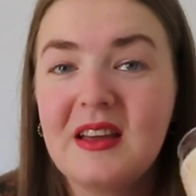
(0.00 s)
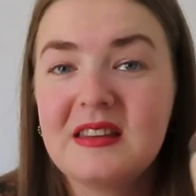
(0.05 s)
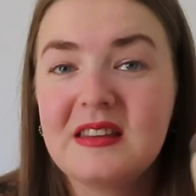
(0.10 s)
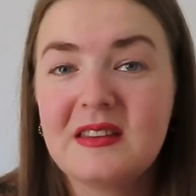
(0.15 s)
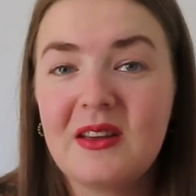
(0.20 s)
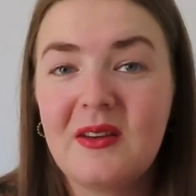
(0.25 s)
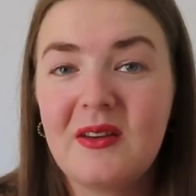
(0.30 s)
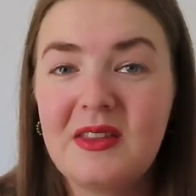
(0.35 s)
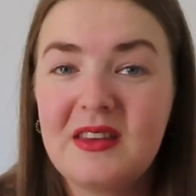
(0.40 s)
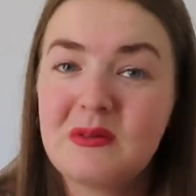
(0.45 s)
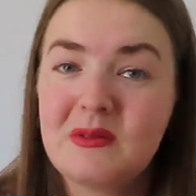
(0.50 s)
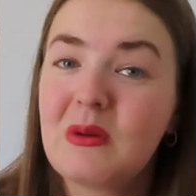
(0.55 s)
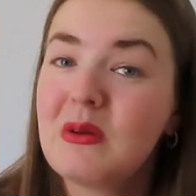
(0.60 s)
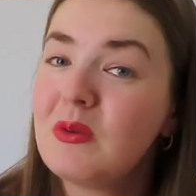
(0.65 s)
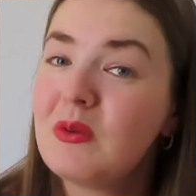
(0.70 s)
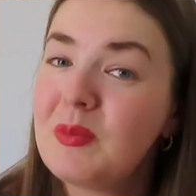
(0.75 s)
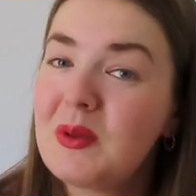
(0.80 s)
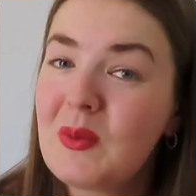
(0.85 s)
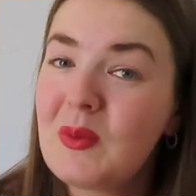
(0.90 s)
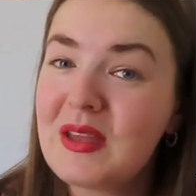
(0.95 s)
So this one
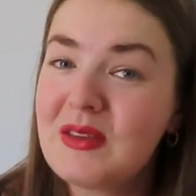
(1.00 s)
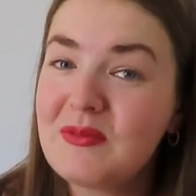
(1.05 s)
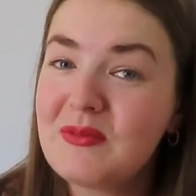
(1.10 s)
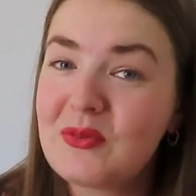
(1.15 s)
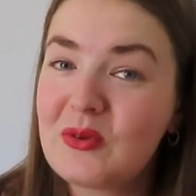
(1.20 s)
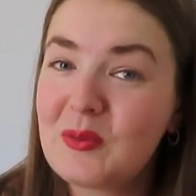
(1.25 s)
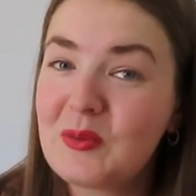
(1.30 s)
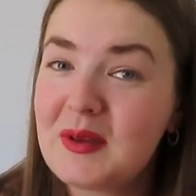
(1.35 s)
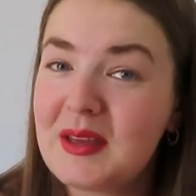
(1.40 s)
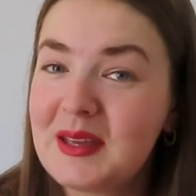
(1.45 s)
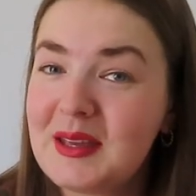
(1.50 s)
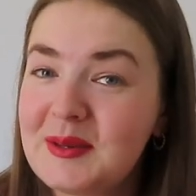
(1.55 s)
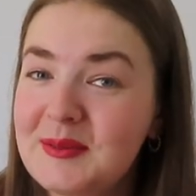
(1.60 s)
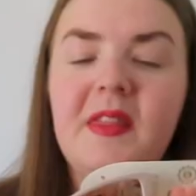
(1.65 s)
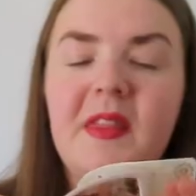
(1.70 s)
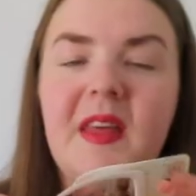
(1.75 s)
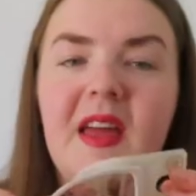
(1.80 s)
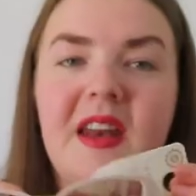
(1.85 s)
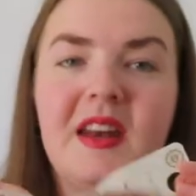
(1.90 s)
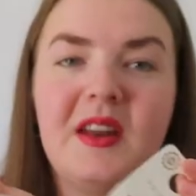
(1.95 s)
will be waiting for me.
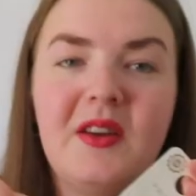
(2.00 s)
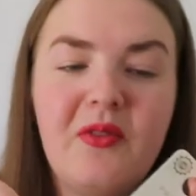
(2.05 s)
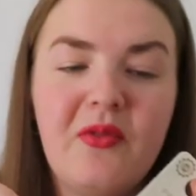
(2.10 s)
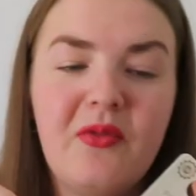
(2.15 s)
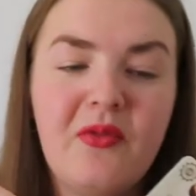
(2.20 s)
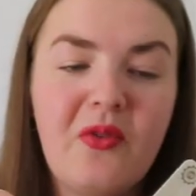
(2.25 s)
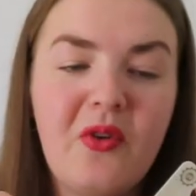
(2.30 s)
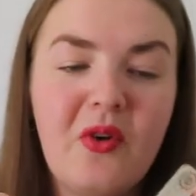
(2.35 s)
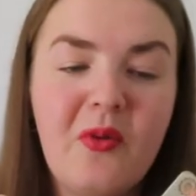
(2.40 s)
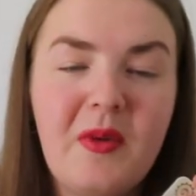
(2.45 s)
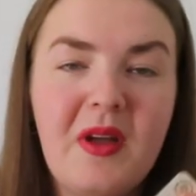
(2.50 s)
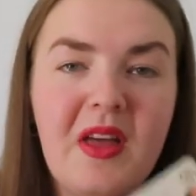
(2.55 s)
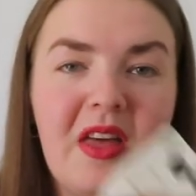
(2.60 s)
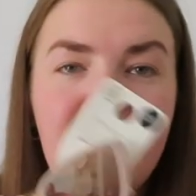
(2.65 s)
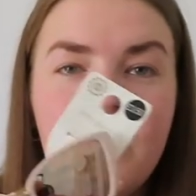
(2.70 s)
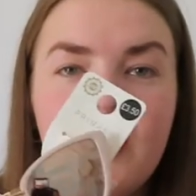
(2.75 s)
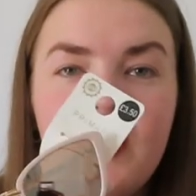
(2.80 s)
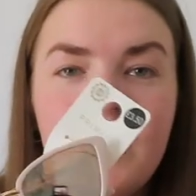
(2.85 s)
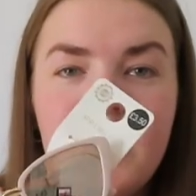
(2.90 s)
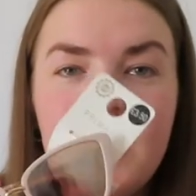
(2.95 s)
Then from
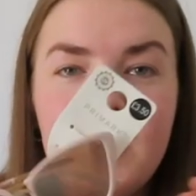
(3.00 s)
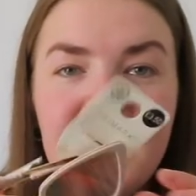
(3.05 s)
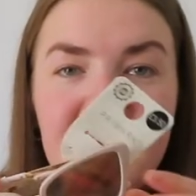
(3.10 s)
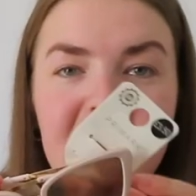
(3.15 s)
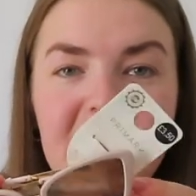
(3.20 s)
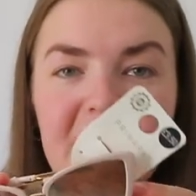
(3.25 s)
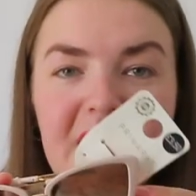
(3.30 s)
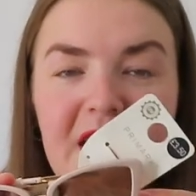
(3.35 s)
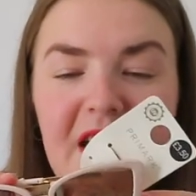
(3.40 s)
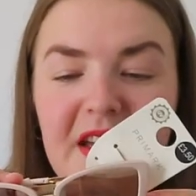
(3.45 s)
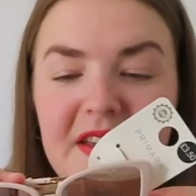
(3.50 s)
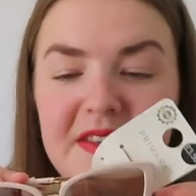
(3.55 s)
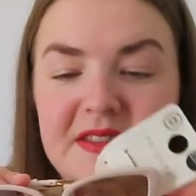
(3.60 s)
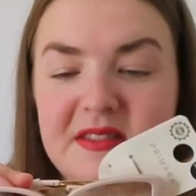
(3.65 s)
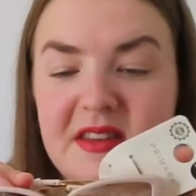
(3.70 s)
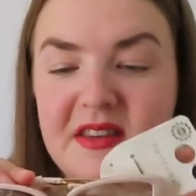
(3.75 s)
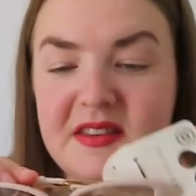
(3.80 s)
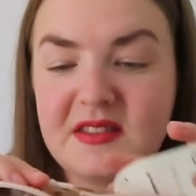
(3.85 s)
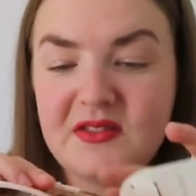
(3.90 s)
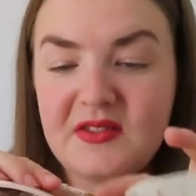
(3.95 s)
the
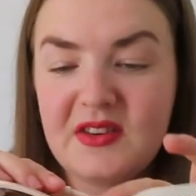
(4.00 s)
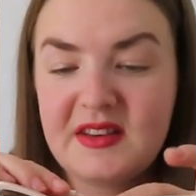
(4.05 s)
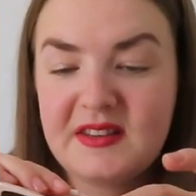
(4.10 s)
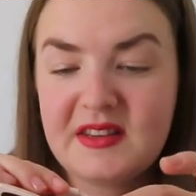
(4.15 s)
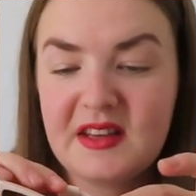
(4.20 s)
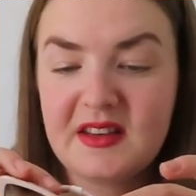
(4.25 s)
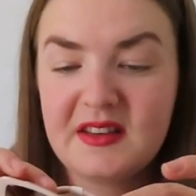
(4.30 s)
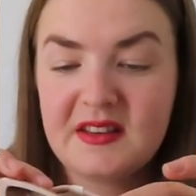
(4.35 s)
accessories